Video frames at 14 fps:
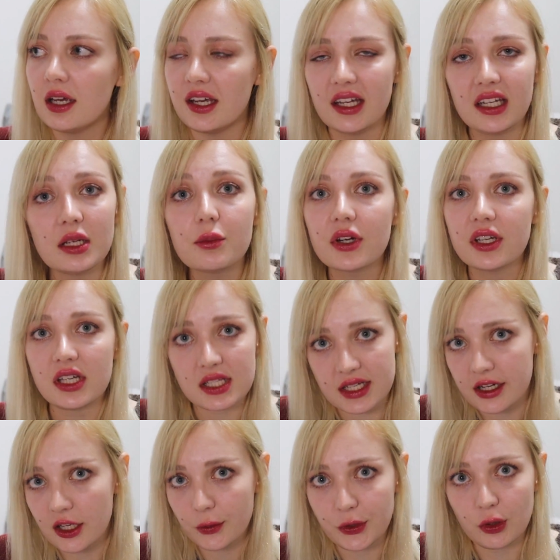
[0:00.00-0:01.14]
any money to
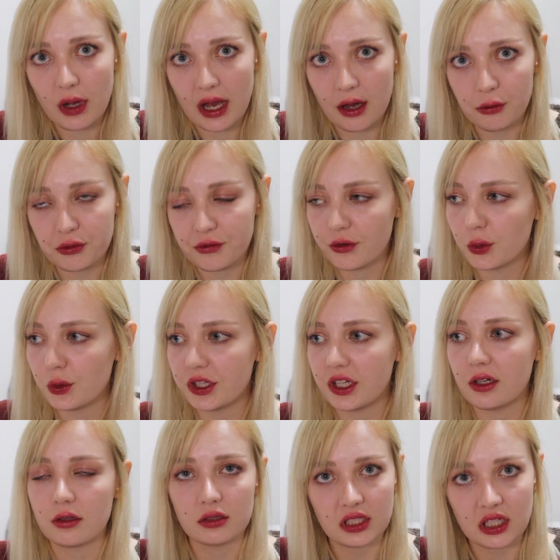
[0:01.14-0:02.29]
help you out for the working
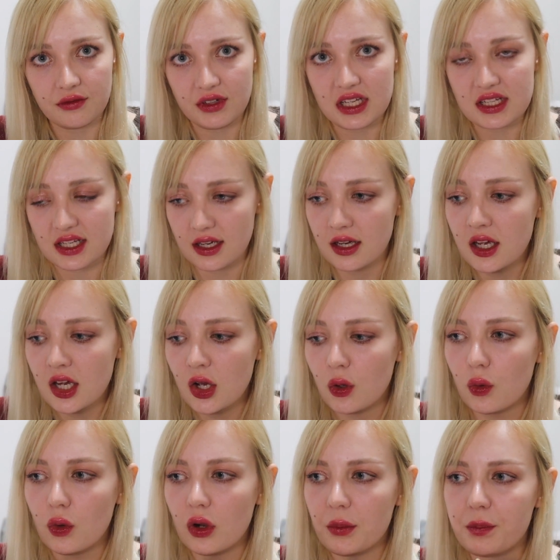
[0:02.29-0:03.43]
holiday visa,
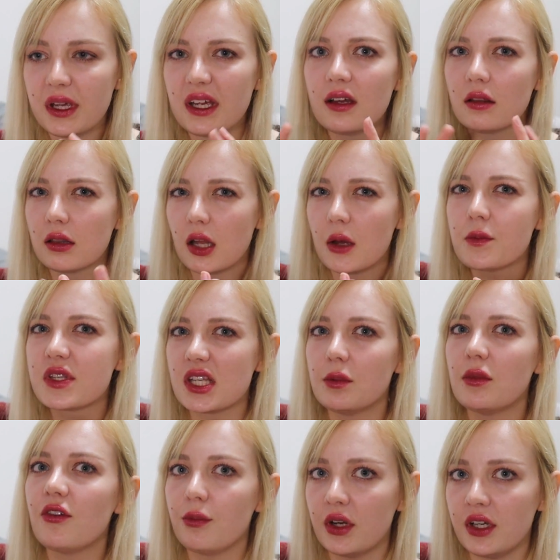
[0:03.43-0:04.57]
or a big lump sum
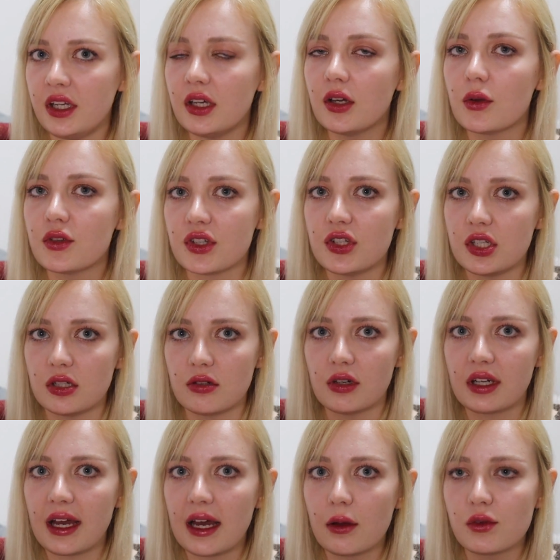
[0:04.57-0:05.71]
of money goes into your
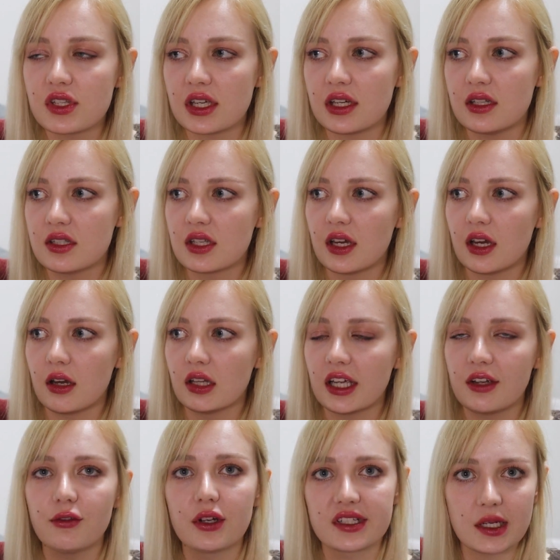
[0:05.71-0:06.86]
account, and
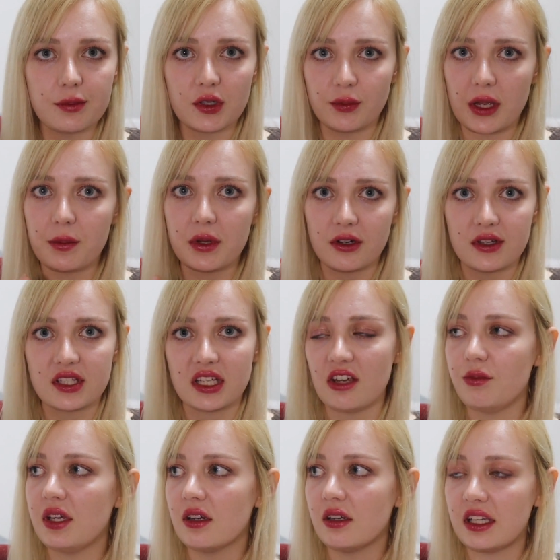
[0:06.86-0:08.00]
like for example, my parents gave
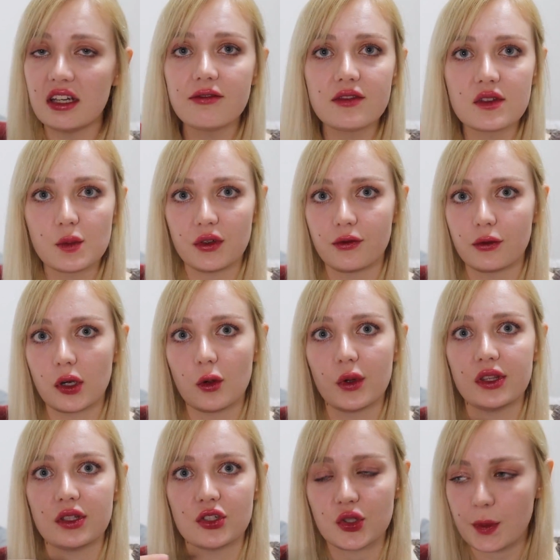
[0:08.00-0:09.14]
me a gift before I
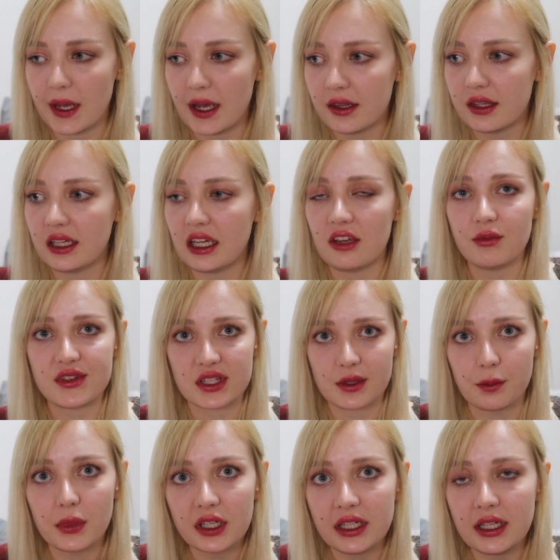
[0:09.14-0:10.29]
went to Japan. They gave me some
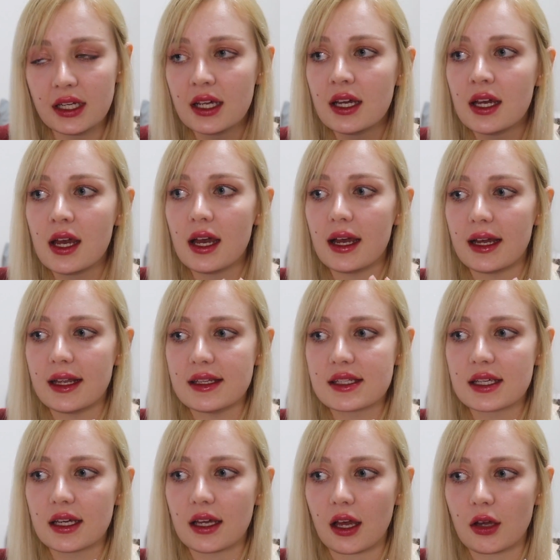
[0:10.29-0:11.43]
money, and
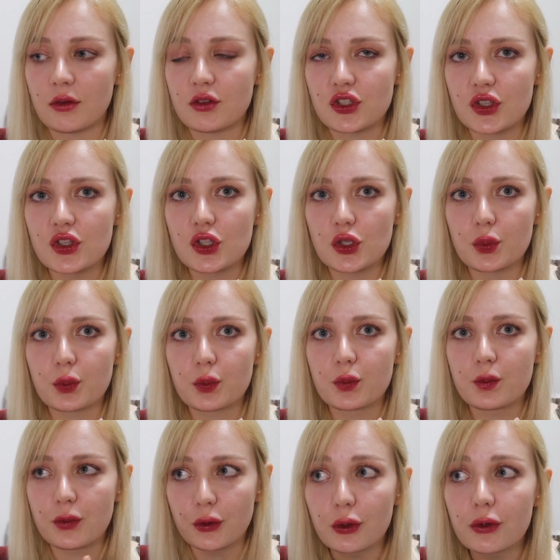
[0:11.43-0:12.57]
just to
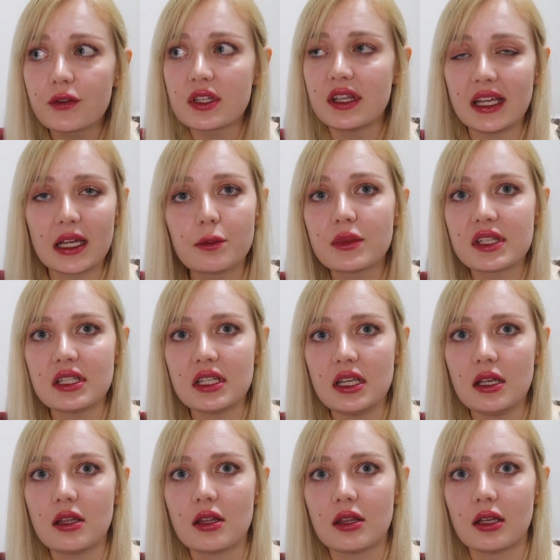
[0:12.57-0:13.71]
prove to the
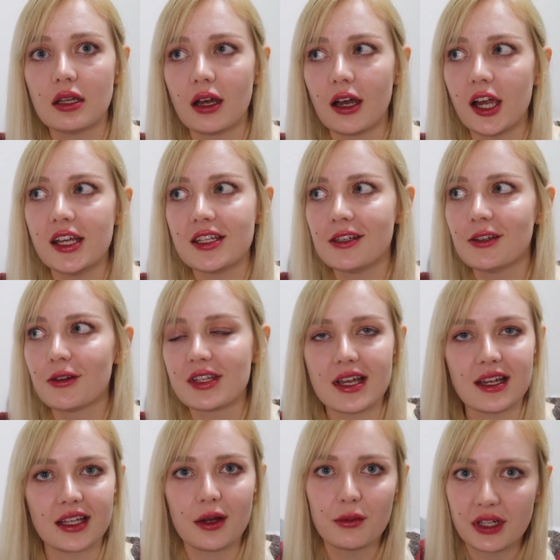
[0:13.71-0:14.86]
embassy that I did not
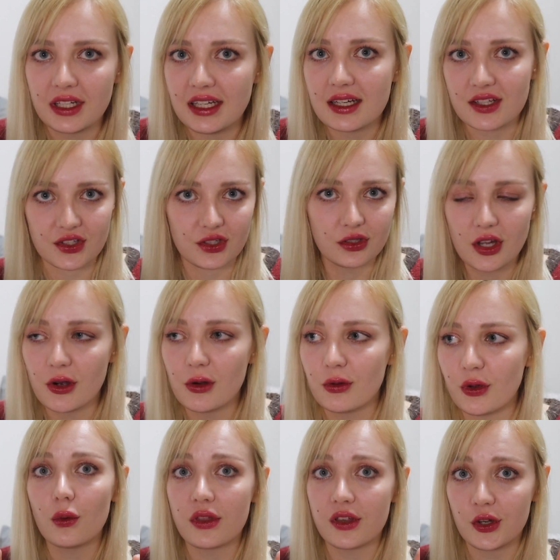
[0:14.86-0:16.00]
take that money as a loan,
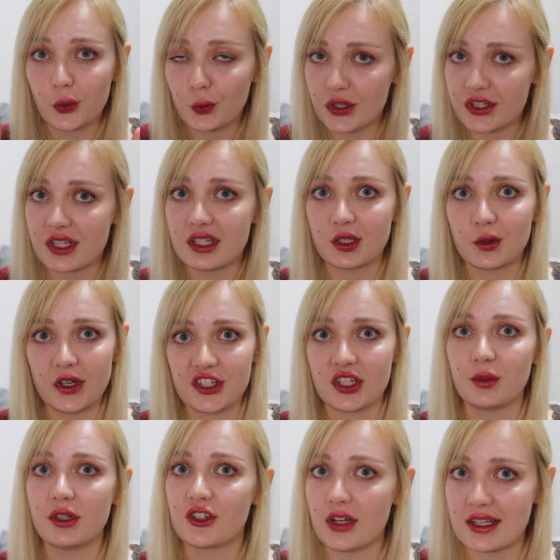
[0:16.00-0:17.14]
or that it wasn't a
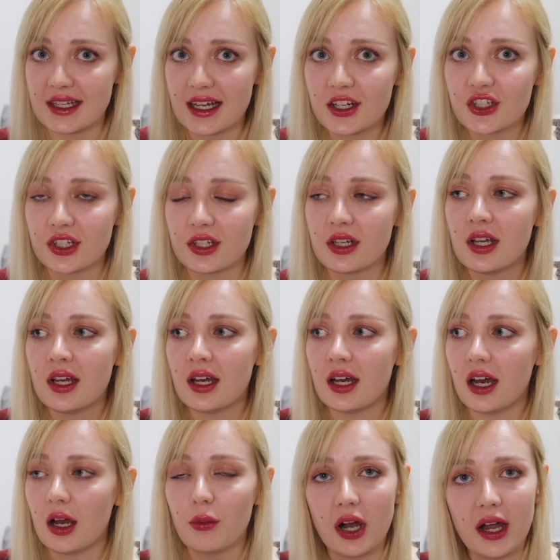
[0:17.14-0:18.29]
questionable transaction,
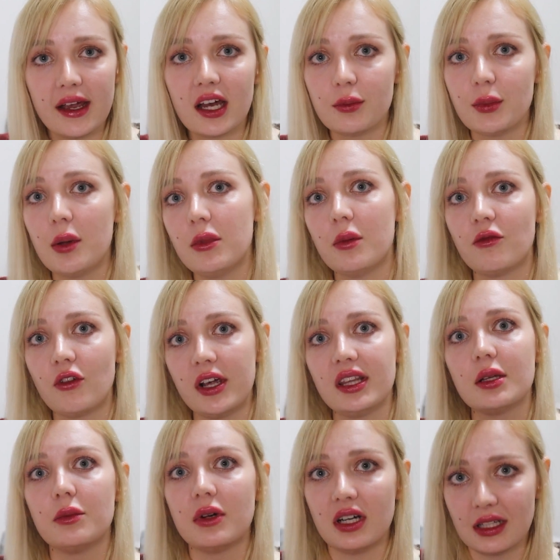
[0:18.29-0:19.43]
I had my mum write
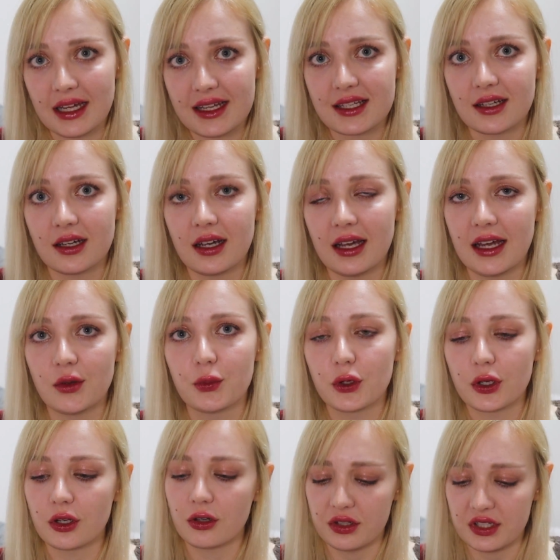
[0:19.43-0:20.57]
them a letter and
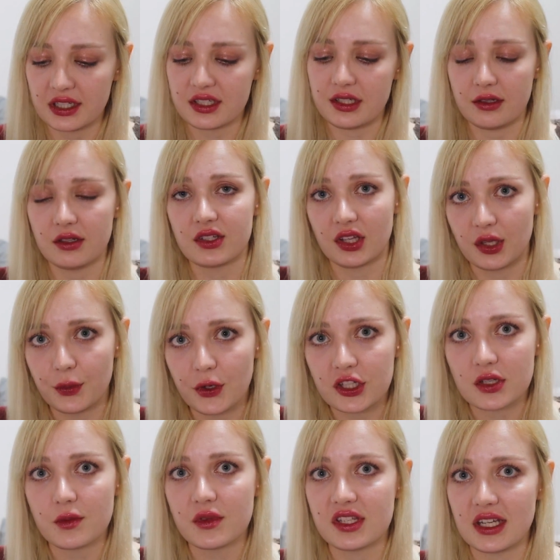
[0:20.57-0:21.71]
put her contact details at the
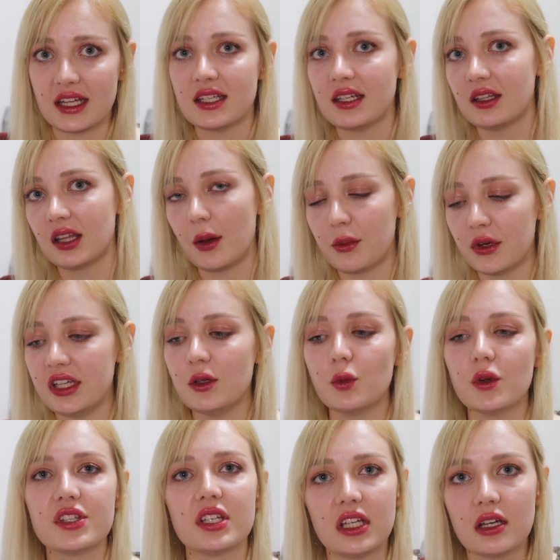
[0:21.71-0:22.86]
bottom stating that that money
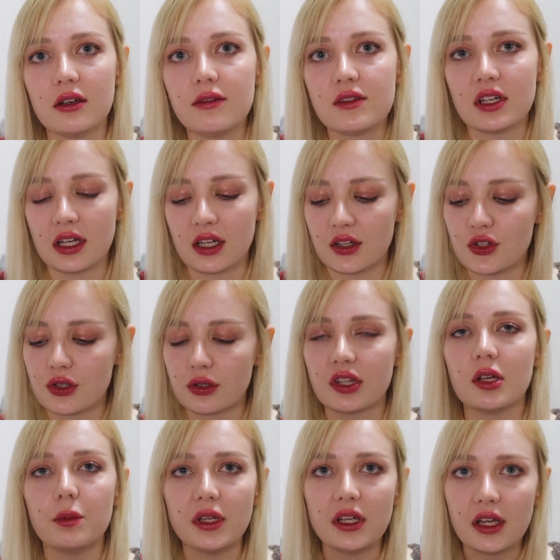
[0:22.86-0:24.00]
was a gift, and should
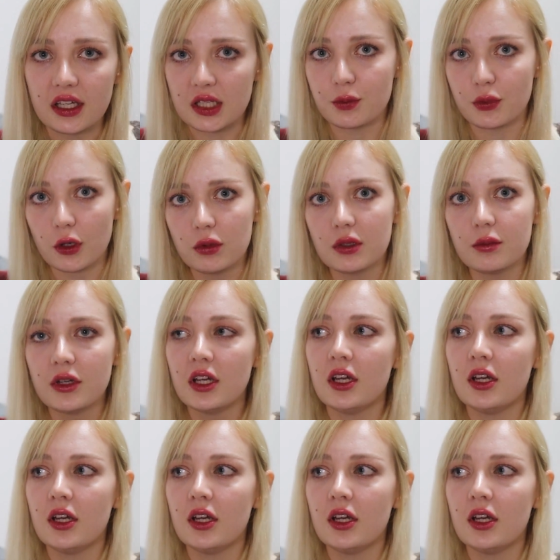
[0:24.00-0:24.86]
there be any problem,